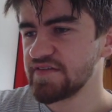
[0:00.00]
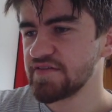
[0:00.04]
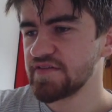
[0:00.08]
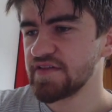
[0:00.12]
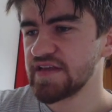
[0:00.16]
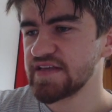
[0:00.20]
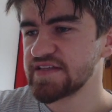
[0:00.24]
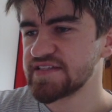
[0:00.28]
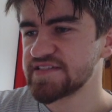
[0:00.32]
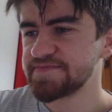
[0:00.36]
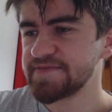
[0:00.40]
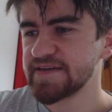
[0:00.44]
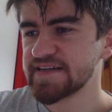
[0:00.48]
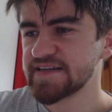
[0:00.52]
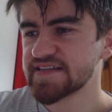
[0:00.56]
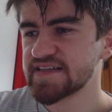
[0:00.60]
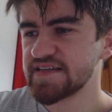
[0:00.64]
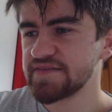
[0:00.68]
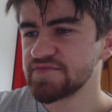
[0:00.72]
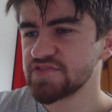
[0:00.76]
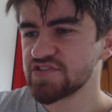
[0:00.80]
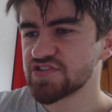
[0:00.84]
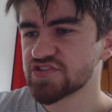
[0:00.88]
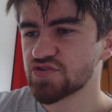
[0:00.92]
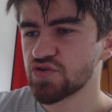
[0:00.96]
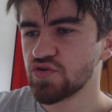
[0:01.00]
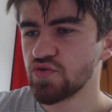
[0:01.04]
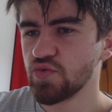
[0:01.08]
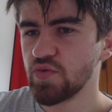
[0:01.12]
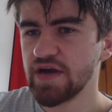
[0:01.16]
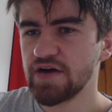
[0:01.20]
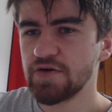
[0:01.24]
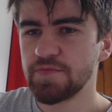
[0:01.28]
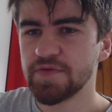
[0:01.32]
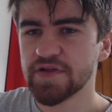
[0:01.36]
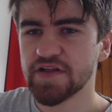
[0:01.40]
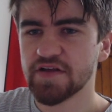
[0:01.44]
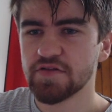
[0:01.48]
expect him to score
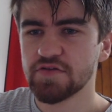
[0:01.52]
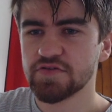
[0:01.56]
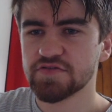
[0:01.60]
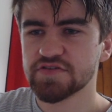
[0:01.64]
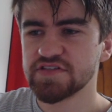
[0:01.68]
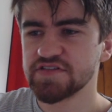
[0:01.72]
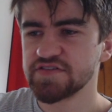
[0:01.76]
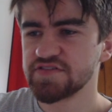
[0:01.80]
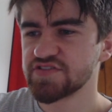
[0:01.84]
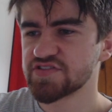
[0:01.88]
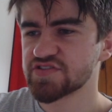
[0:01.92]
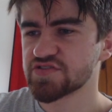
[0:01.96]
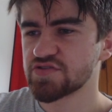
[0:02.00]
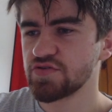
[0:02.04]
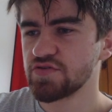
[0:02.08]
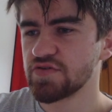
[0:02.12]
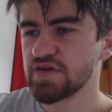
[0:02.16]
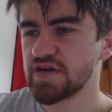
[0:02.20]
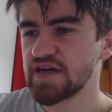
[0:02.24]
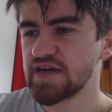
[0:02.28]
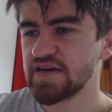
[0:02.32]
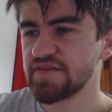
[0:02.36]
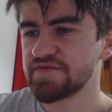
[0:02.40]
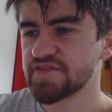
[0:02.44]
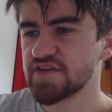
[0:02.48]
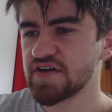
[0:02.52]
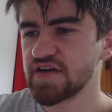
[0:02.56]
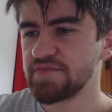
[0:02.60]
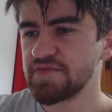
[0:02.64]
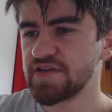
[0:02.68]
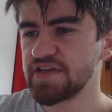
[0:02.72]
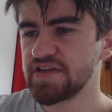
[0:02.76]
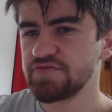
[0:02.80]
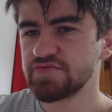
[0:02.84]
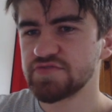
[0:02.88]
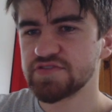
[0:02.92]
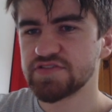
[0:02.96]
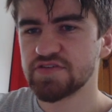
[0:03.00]
well, but I looked at the score at halftime
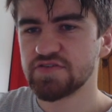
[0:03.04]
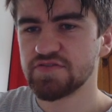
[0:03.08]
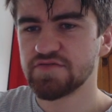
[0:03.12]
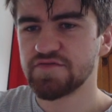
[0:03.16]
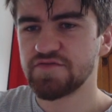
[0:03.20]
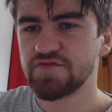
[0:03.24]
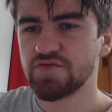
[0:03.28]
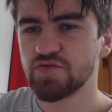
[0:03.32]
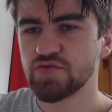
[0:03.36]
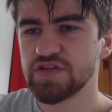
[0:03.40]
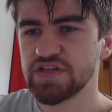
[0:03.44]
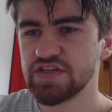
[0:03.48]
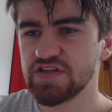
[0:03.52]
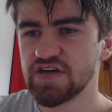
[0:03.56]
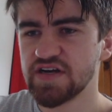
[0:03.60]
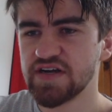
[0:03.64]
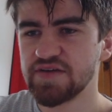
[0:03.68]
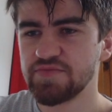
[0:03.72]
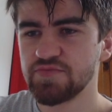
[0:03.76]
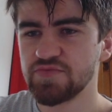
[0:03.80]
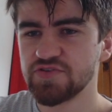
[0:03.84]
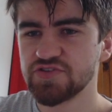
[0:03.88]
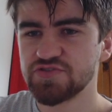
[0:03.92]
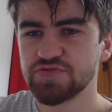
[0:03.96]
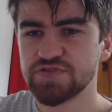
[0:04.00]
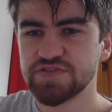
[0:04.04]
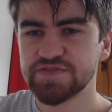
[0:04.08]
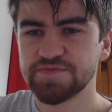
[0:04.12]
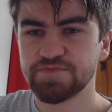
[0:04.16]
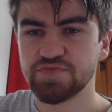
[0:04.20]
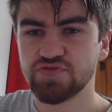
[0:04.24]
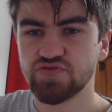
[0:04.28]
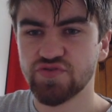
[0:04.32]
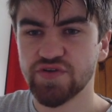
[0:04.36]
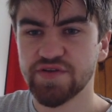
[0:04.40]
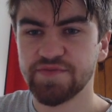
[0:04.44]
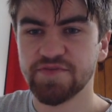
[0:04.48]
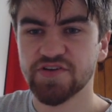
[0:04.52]
and he was on 49, which was
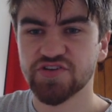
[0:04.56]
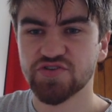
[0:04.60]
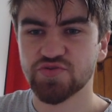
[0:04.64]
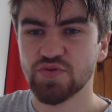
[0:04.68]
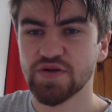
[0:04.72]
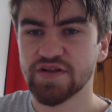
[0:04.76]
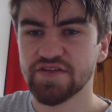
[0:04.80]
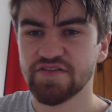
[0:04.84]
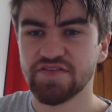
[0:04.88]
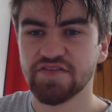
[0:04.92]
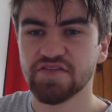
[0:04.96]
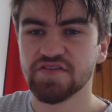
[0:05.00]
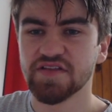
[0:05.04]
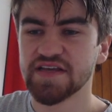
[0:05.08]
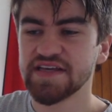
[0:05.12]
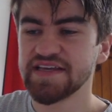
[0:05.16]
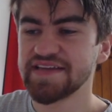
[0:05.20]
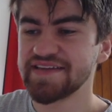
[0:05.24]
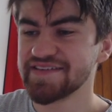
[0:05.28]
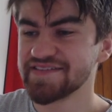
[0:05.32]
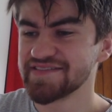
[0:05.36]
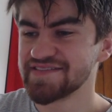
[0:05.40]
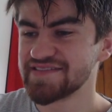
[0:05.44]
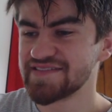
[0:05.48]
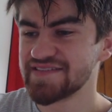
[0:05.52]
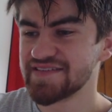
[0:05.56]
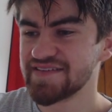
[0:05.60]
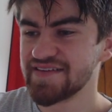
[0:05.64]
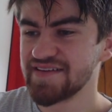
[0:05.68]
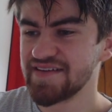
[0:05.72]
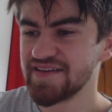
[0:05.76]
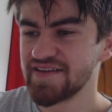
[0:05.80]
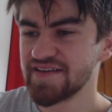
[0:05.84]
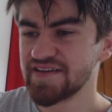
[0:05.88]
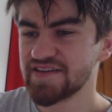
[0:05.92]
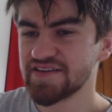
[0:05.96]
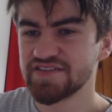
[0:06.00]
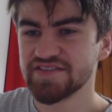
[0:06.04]
pretty much one of the leaders,
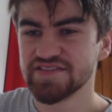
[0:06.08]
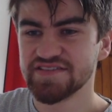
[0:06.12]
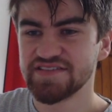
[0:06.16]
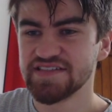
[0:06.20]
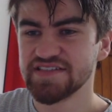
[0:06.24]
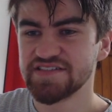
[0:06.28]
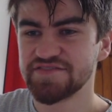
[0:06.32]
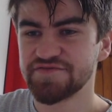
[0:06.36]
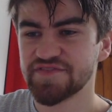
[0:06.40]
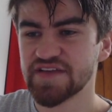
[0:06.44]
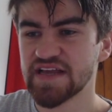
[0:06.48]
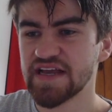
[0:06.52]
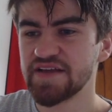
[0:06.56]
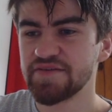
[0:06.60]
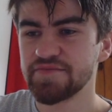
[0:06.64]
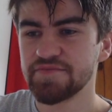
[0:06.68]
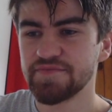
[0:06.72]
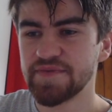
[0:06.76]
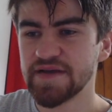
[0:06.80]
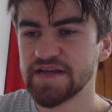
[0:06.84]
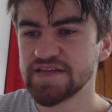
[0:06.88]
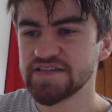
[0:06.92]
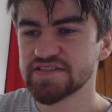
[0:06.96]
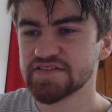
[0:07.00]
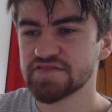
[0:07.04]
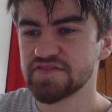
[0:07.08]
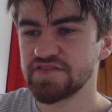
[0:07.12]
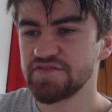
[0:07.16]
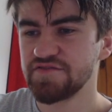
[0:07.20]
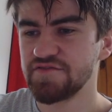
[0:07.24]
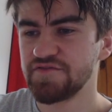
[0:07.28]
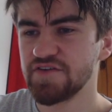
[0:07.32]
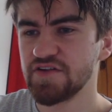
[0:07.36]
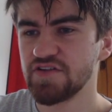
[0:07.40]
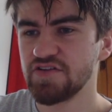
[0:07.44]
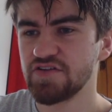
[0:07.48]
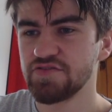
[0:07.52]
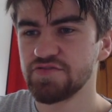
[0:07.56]
because this game basically
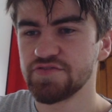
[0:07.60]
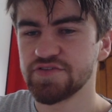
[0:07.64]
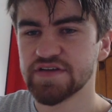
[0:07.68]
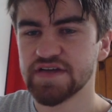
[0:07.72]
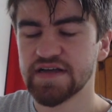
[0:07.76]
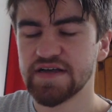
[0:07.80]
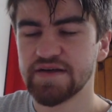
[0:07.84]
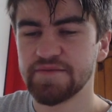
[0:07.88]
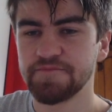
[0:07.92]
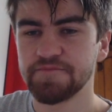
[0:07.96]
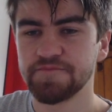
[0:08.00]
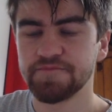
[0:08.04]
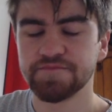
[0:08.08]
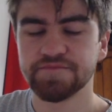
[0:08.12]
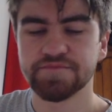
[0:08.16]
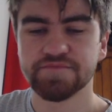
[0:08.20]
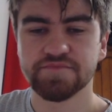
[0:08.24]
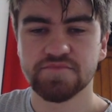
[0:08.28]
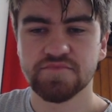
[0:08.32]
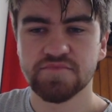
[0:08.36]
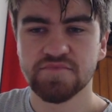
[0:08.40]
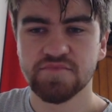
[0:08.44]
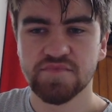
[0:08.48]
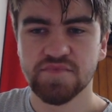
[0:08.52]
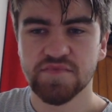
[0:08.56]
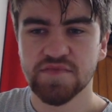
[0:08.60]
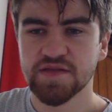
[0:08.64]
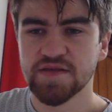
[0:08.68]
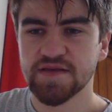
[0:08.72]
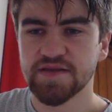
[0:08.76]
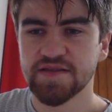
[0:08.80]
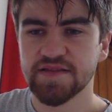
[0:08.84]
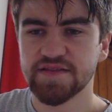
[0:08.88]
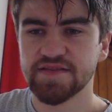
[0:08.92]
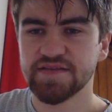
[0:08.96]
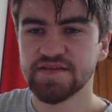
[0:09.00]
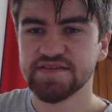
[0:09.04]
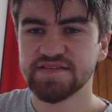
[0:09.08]
followed
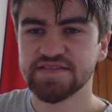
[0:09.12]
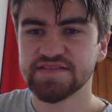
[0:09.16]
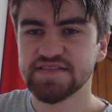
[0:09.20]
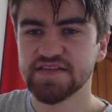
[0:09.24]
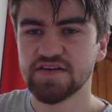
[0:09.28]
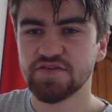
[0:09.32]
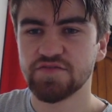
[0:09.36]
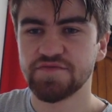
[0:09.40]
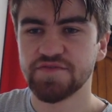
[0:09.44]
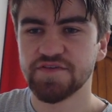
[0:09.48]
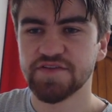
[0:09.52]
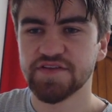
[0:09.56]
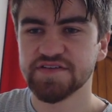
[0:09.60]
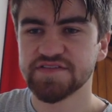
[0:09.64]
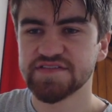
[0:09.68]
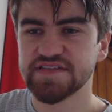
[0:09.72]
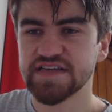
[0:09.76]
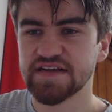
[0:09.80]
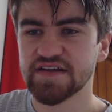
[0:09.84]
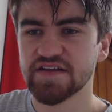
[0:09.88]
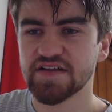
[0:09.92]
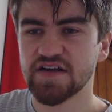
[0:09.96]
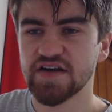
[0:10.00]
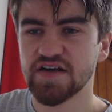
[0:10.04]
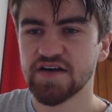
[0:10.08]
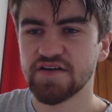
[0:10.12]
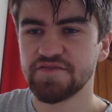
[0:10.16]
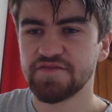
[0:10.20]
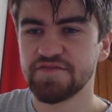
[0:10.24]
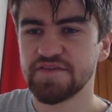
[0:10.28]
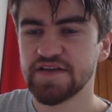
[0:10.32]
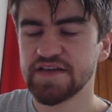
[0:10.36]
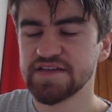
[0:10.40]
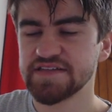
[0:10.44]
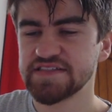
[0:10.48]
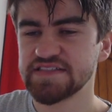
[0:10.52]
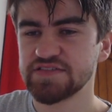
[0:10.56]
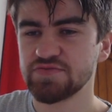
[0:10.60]
itself in the second half.
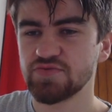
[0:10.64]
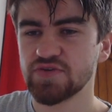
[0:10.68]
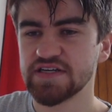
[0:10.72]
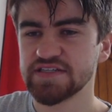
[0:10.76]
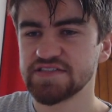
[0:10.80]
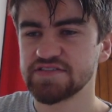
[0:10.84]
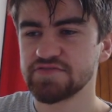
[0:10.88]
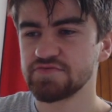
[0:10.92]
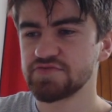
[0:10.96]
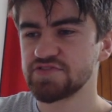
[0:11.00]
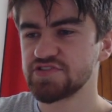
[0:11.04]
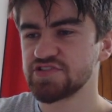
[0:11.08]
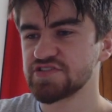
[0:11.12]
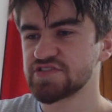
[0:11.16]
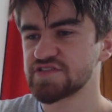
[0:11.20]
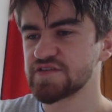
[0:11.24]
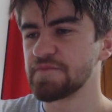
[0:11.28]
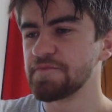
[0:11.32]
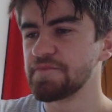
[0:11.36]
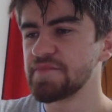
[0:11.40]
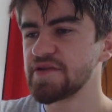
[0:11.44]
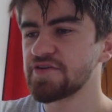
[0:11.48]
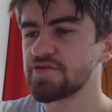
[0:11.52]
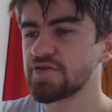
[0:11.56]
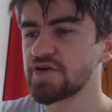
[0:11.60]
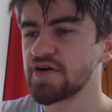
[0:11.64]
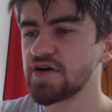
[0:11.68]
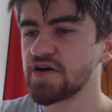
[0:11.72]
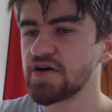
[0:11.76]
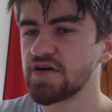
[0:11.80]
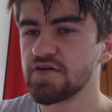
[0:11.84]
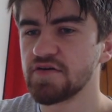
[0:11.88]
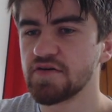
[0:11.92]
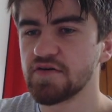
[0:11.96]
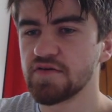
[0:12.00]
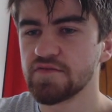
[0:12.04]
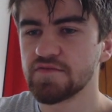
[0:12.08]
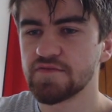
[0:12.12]
Fantasy-wise, it was just a mirror
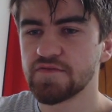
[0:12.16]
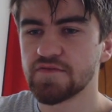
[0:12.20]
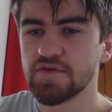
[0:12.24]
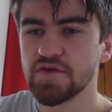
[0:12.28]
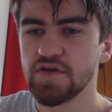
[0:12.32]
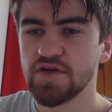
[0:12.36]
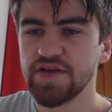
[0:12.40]
of